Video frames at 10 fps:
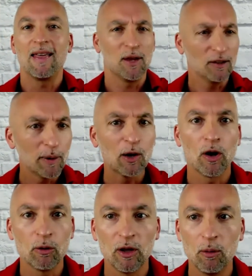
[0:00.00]
Things have been
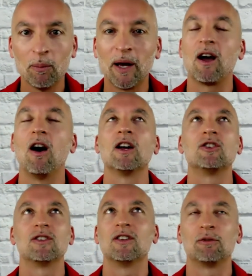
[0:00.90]
going really well. I'm like, oh,
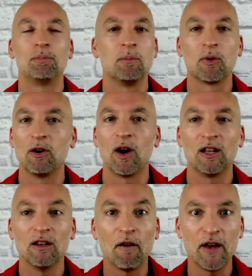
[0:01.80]
this bean burrito, I
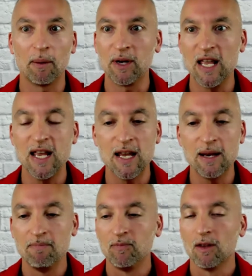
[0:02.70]
love it. I'm going to eat it.
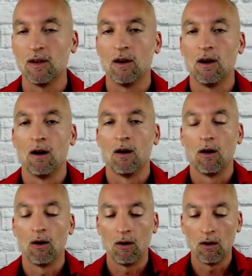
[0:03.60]

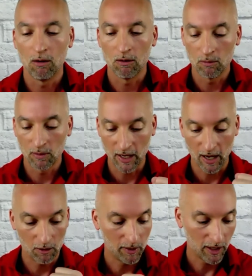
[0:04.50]
Oh my God,
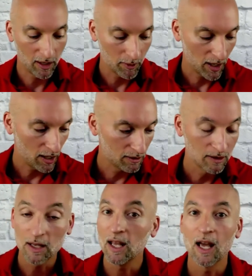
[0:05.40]
oh my God, oh my
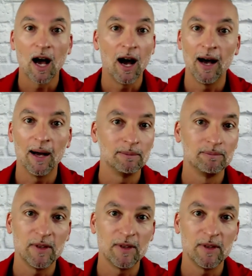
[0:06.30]
God.